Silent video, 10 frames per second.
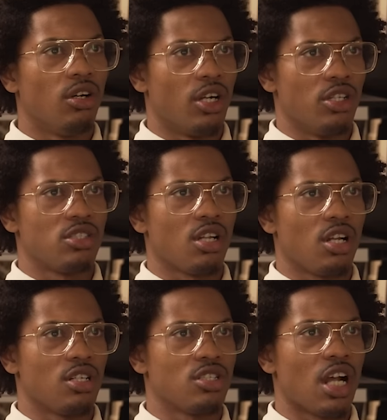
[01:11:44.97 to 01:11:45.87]
Or are you just trying
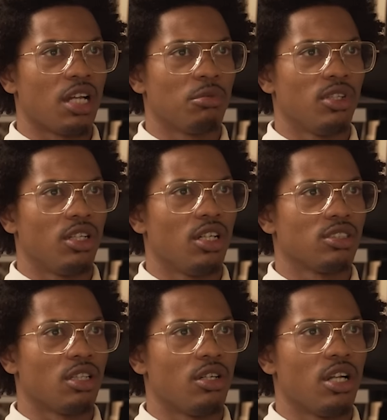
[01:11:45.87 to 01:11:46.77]
to distract me right now?
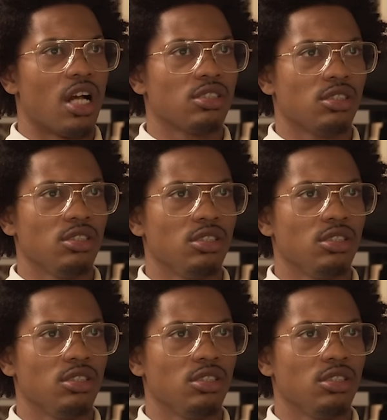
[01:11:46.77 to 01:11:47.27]
Is that what you're asking?